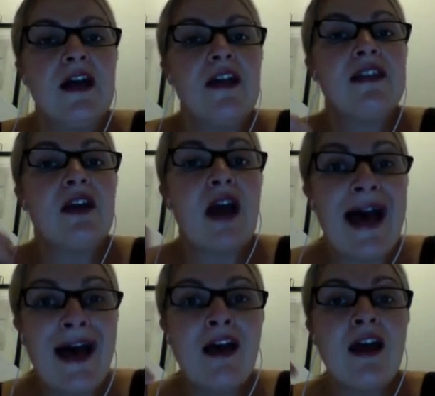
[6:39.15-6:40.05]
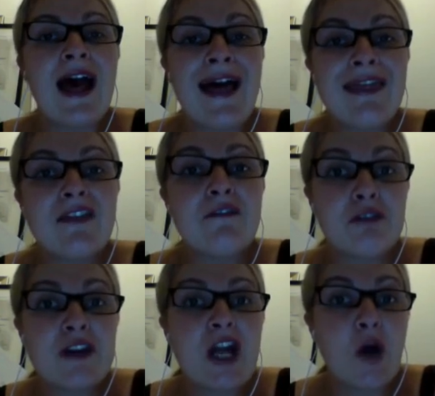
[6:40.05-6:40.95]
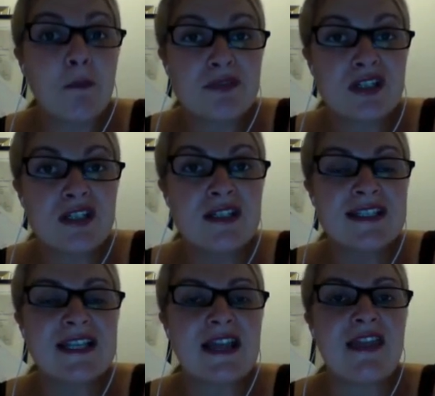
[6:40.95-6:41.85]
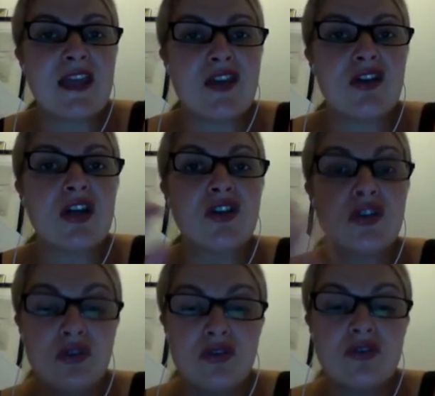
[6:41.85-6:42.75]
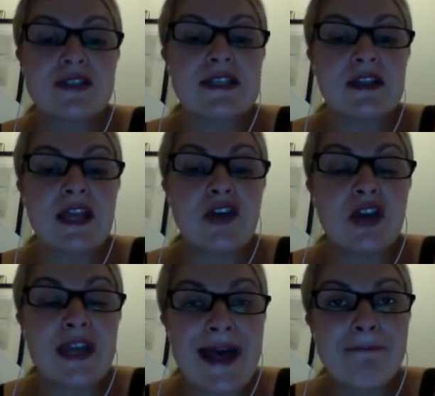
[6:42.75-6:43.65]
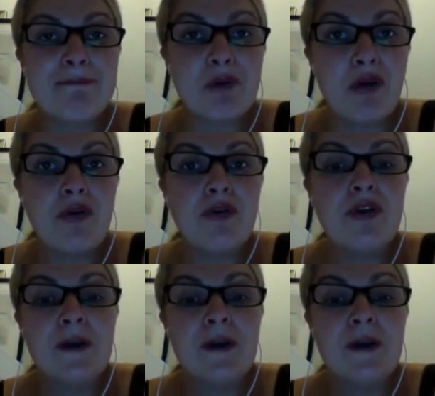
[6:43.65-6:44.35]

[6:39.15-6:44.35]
There are other free options that you can use, that you can upload